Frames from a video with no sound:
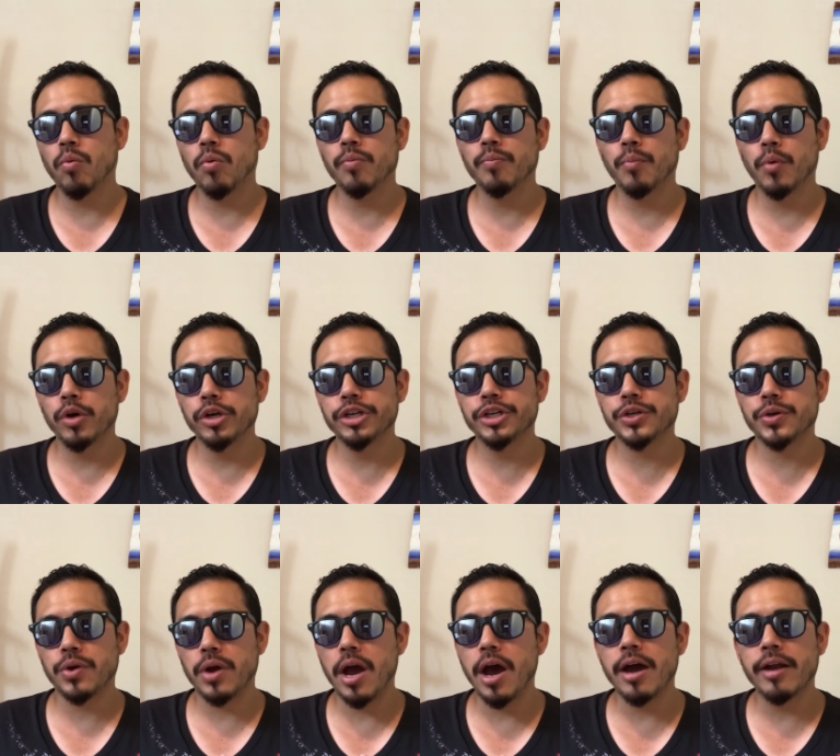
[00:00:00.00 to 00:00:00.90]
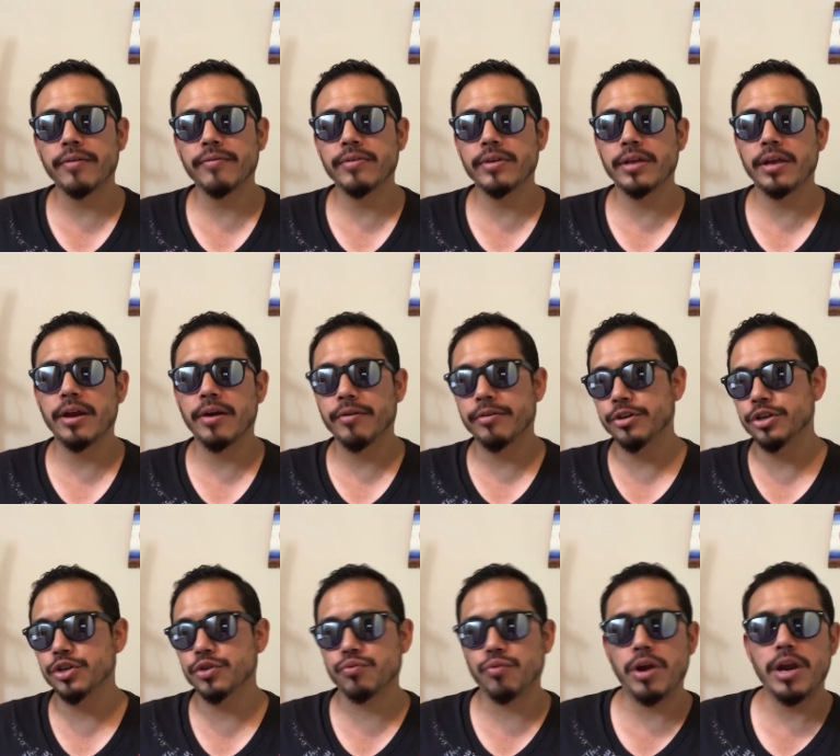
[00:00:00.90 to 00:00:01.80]
moisture out of the air and
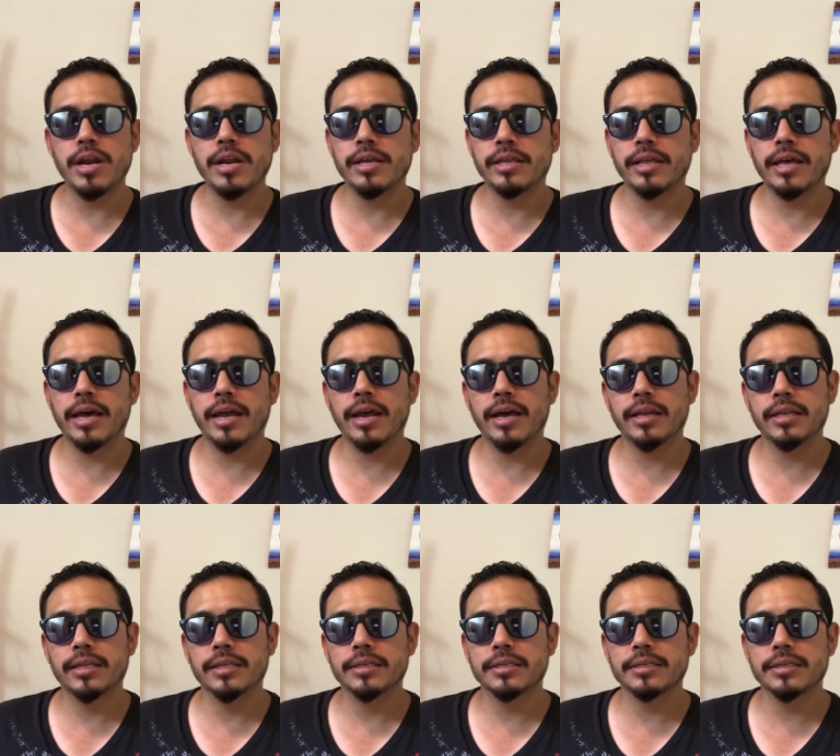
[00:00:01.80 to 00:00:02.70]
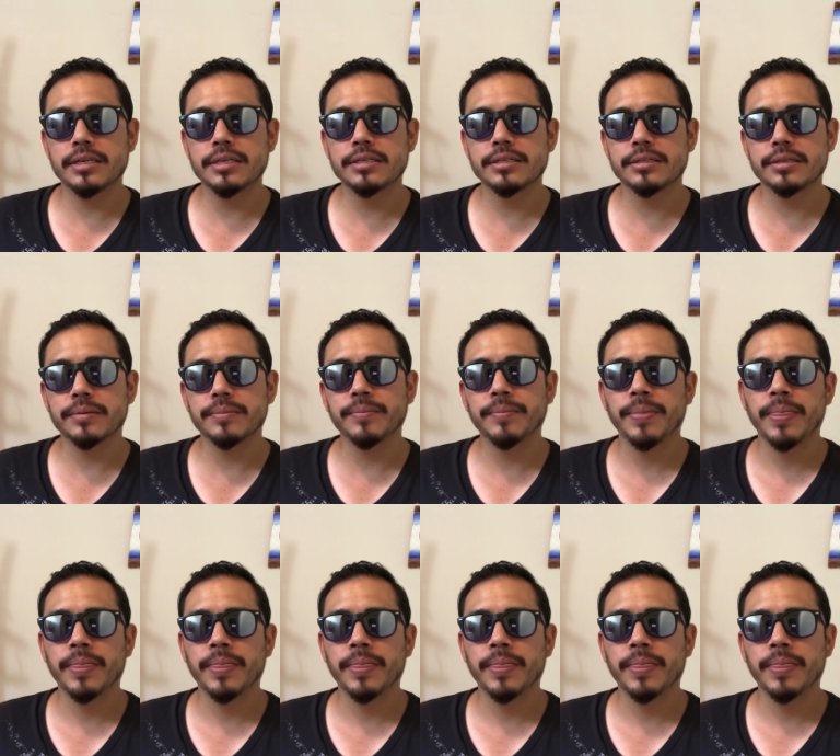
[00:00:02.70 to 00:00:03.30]
draining that out of the system.